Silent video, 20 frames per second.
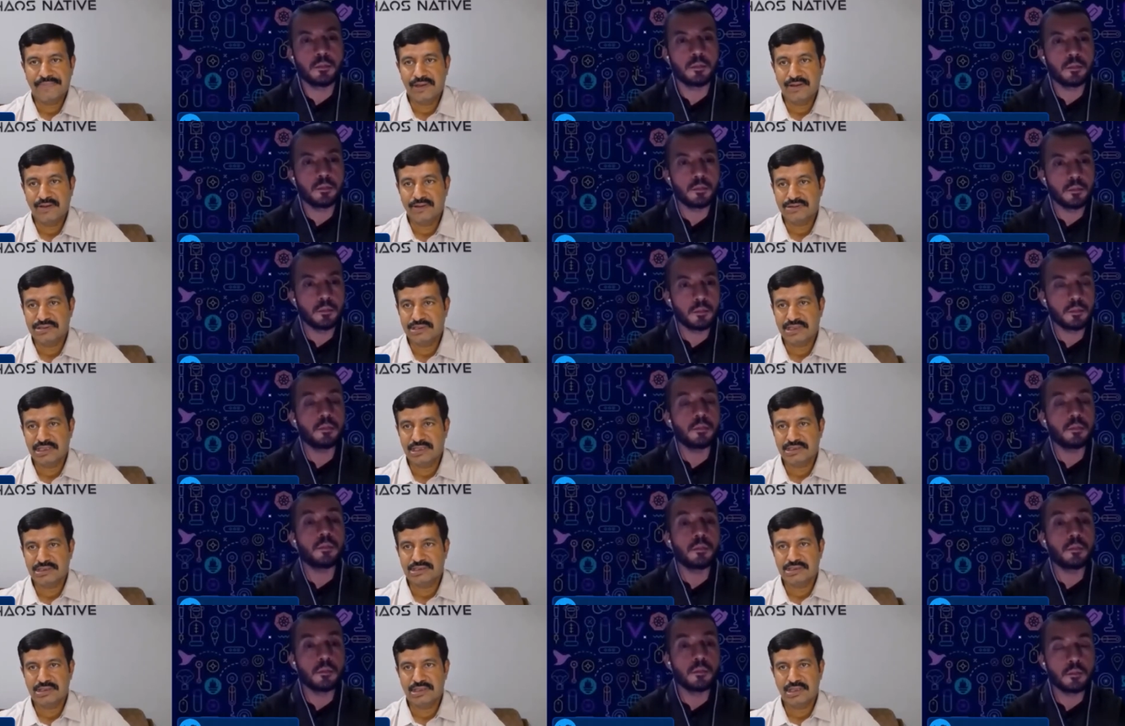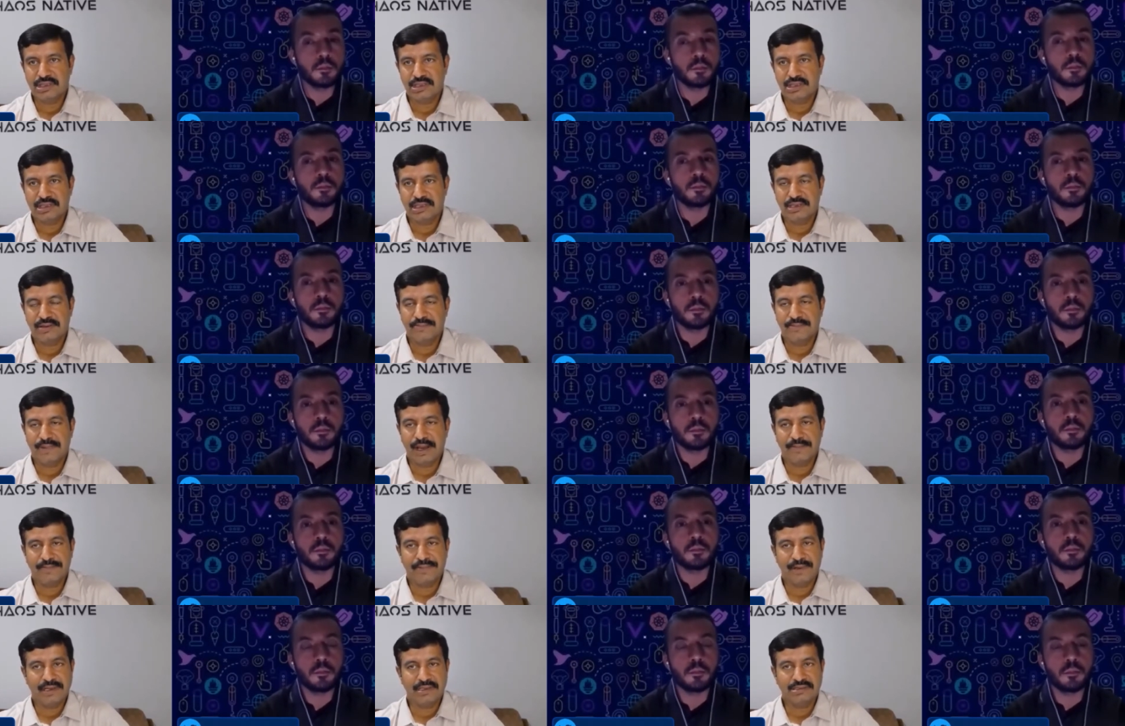Speaker 1: usage uh, in
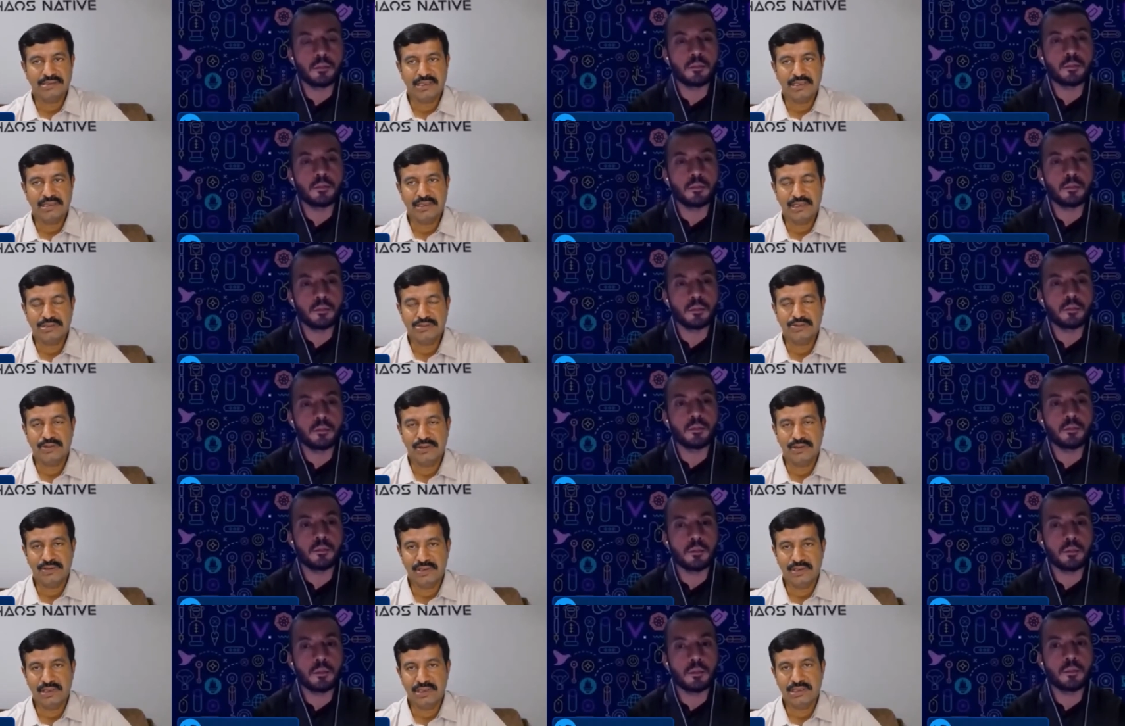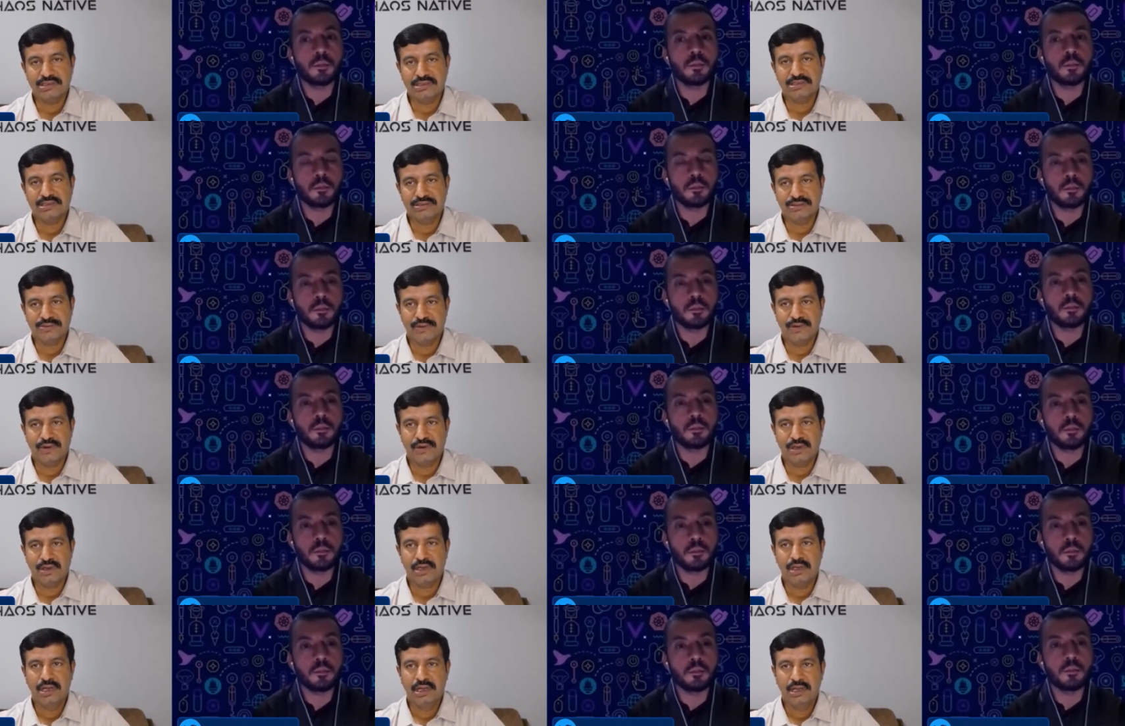pipelines, and that's one of the reasons
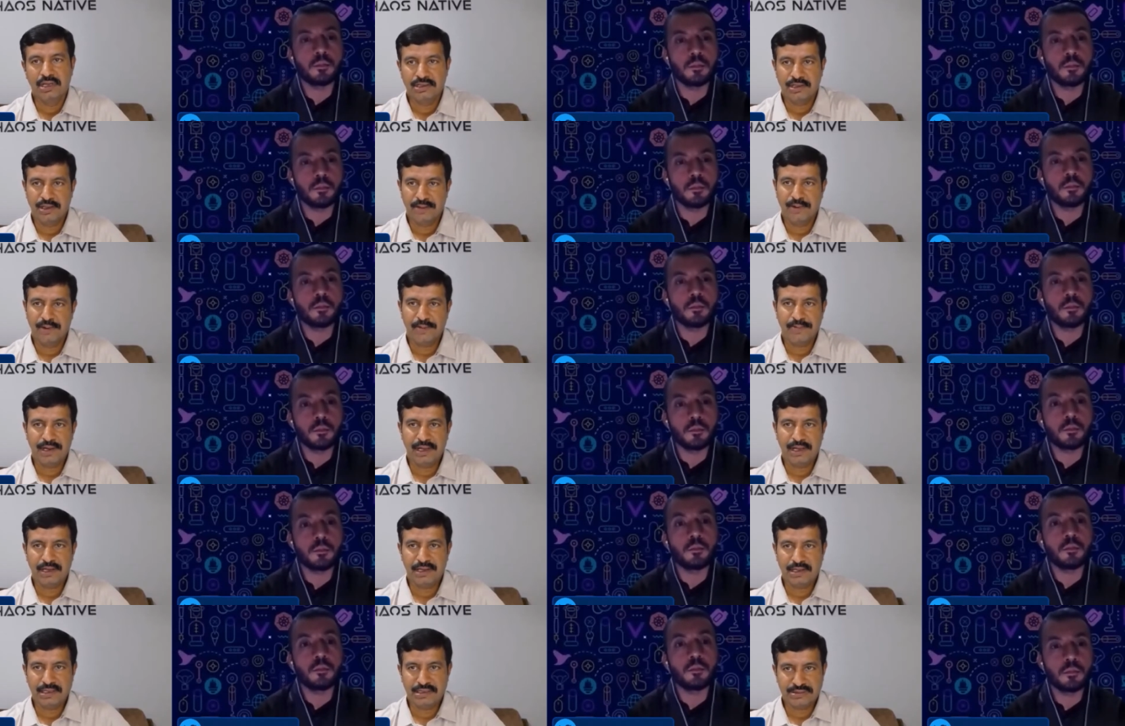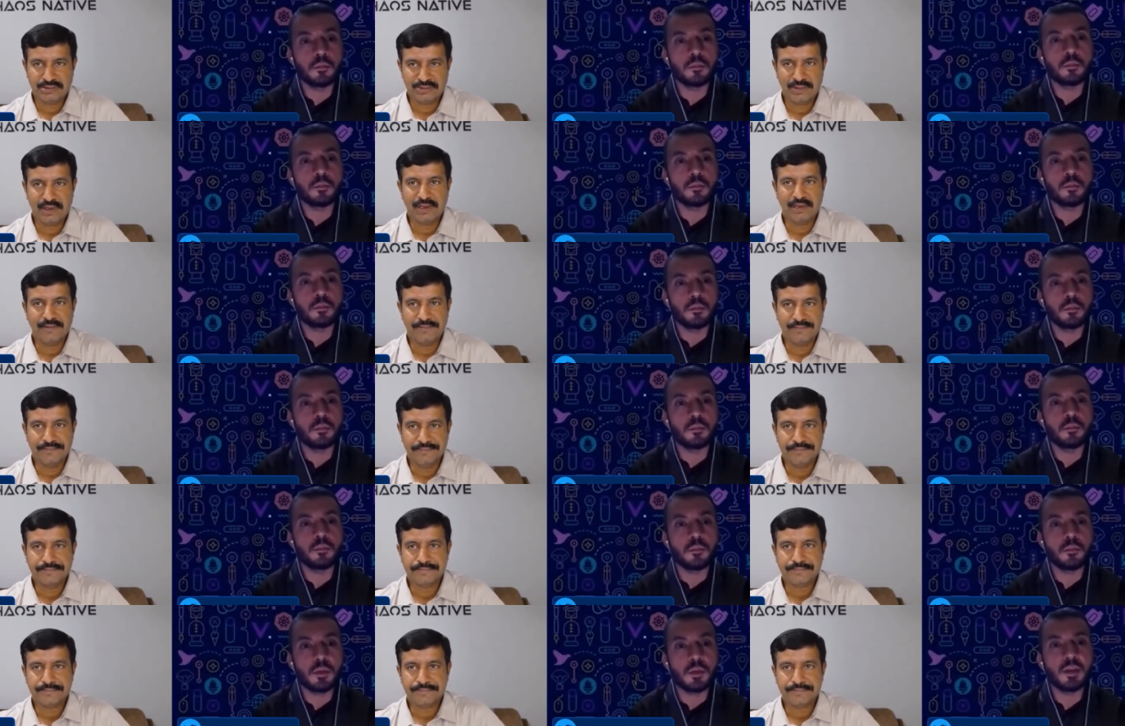for the popularity as well.
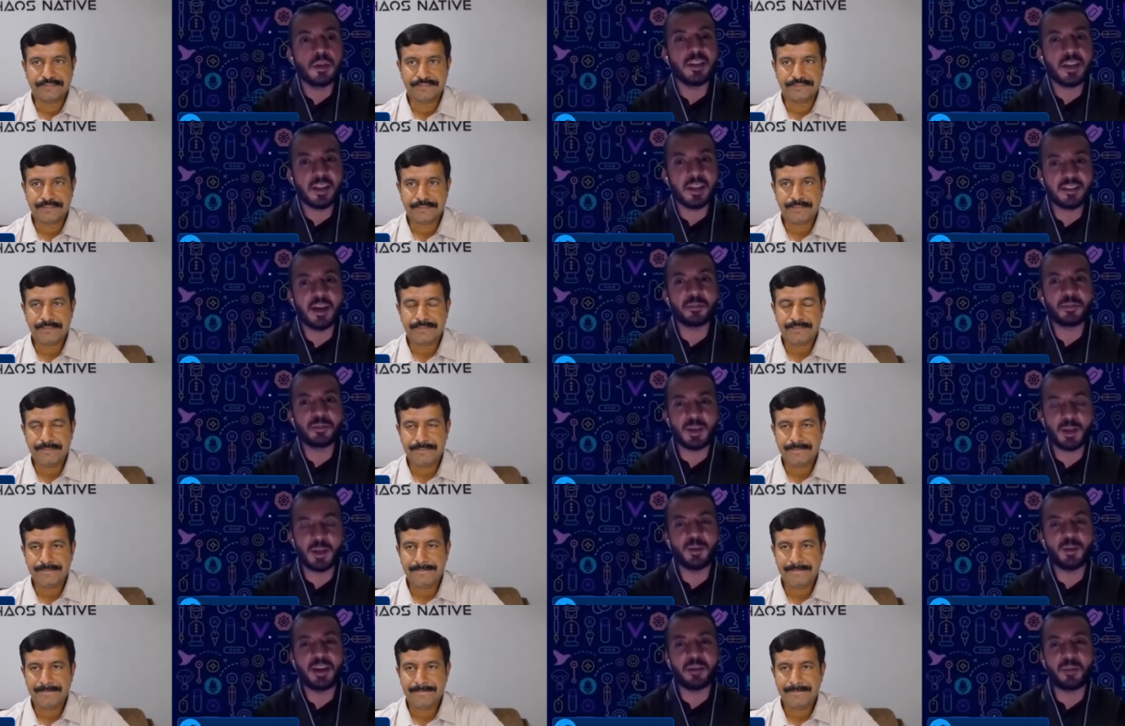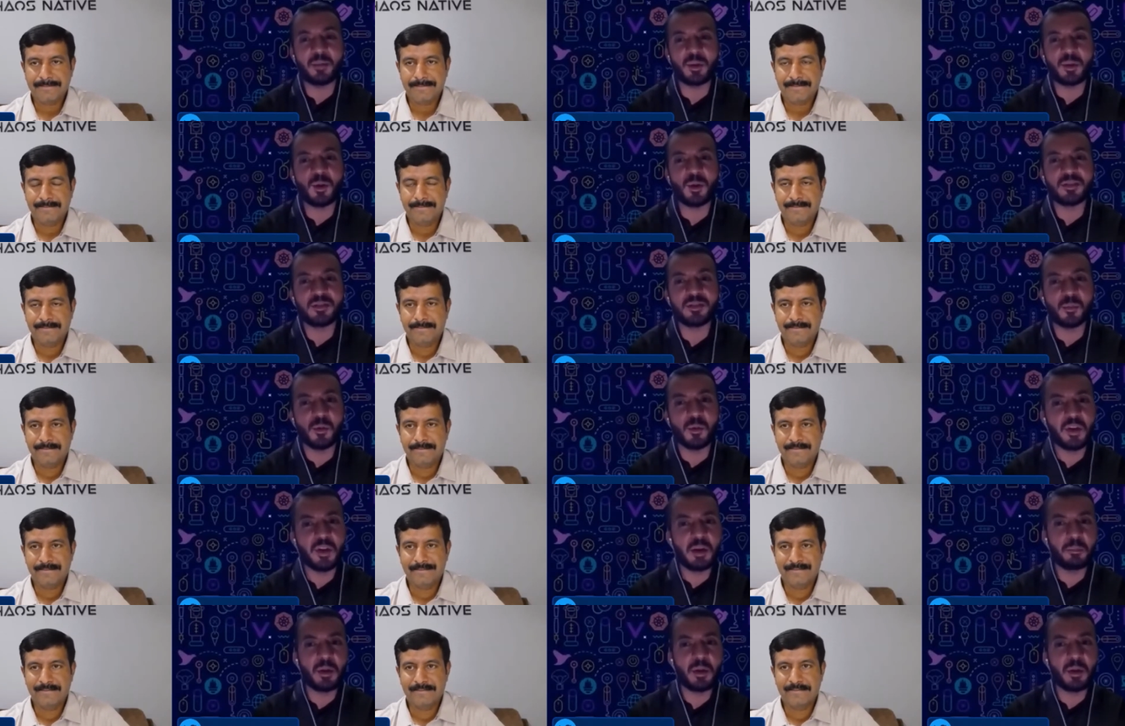
Speaker 2: Yes, absolutely. Because
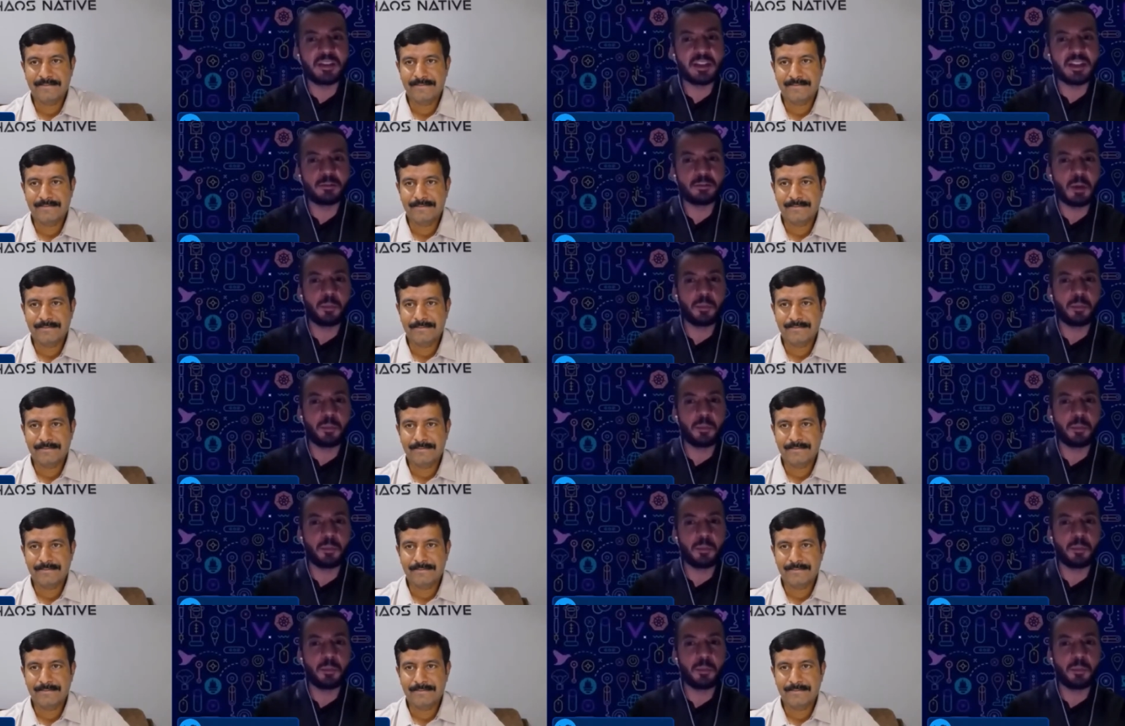moving pieces,